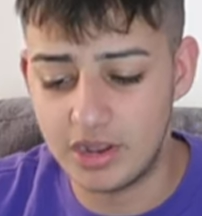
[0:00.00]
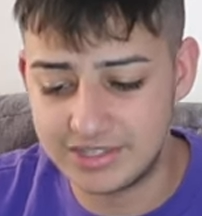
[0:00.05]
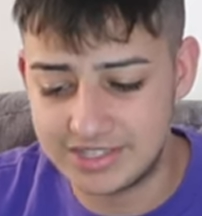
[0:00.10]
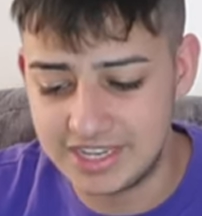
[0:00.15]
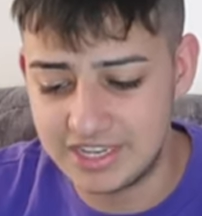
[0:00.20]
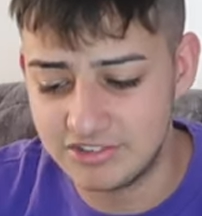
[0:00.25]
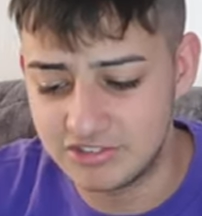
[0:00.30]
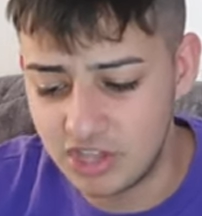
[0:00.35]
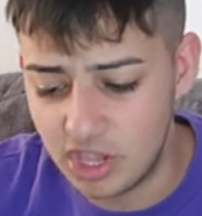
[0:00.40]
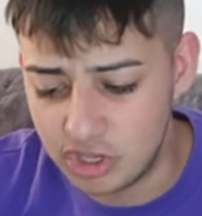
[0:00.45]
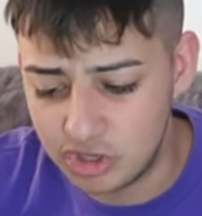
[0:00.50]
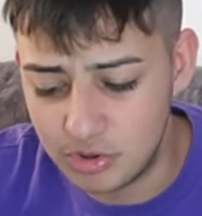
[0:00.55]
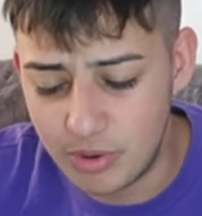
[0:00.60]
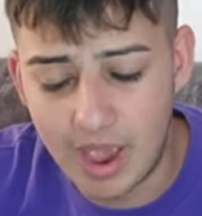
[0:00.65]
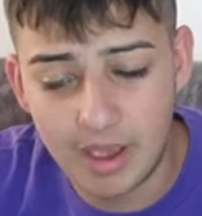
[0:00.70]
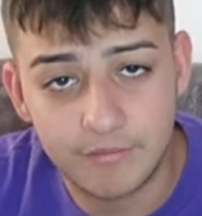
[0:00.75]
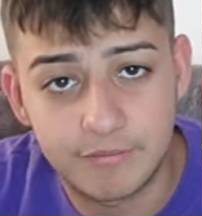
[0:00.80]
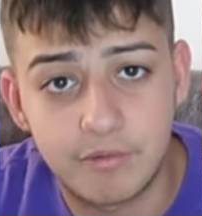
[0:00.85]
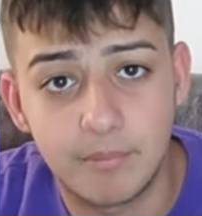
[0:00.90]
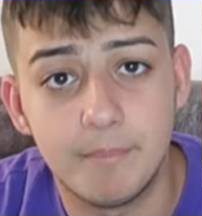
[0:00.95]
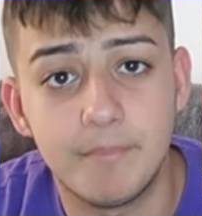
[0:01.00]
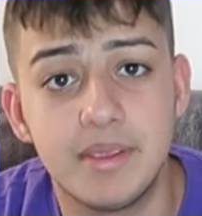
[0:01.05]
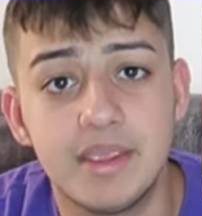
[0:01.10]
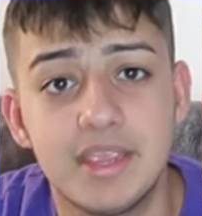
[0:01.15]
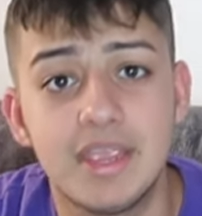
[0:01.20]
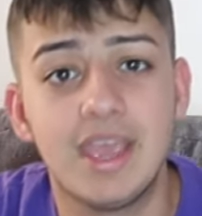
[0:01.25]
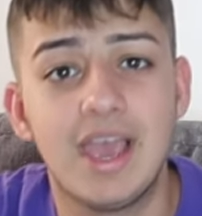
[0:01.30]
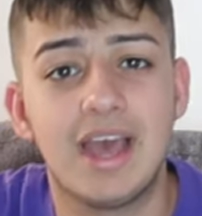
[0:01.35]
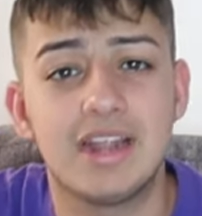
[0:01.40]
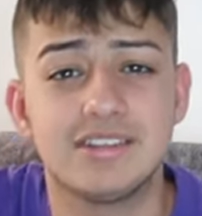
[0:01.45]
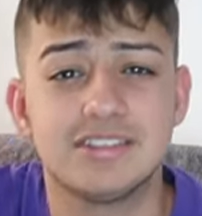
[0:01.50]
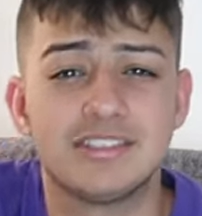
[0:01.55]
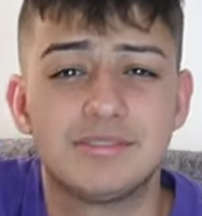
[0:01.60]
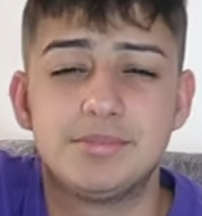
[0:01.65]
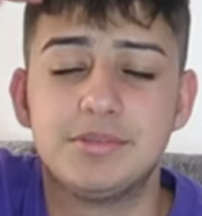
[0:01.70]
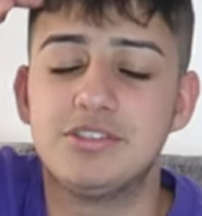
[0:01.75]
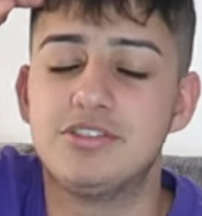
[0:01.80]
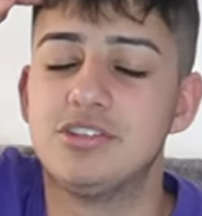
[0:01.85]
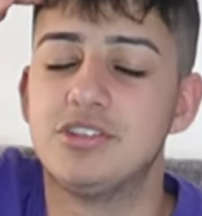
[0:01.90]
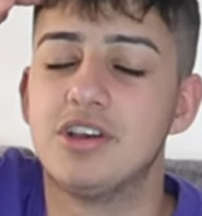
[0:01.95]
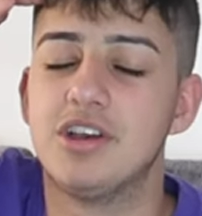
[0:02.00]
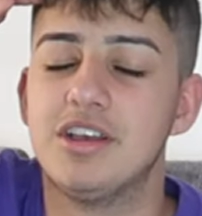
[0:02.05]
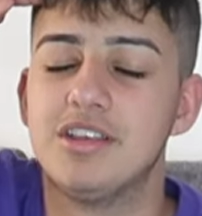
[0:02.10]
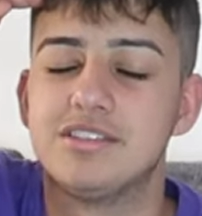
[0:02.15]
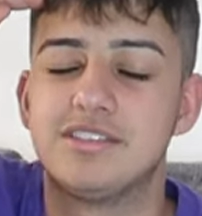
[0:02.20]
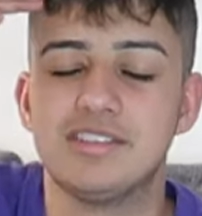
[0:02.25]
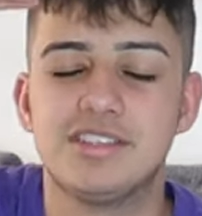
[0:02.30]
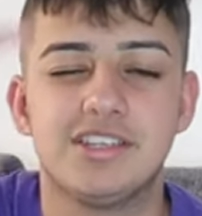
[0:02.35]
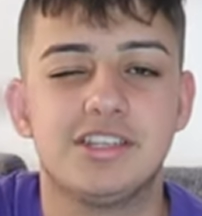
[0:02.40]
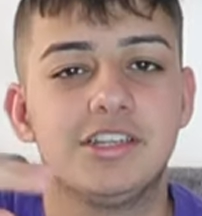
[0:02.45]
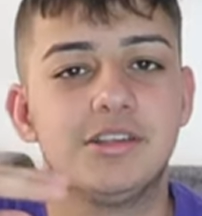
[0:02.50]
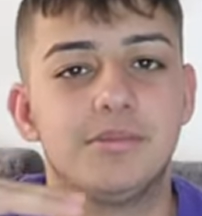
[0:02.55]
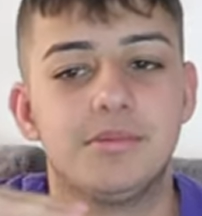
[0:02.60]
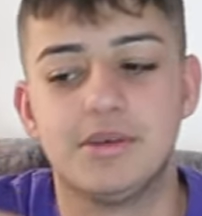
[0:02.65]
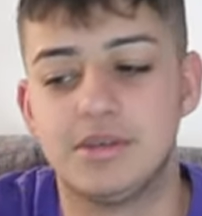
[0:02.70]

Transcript: ideas you have for me. I'll speak to you guys in a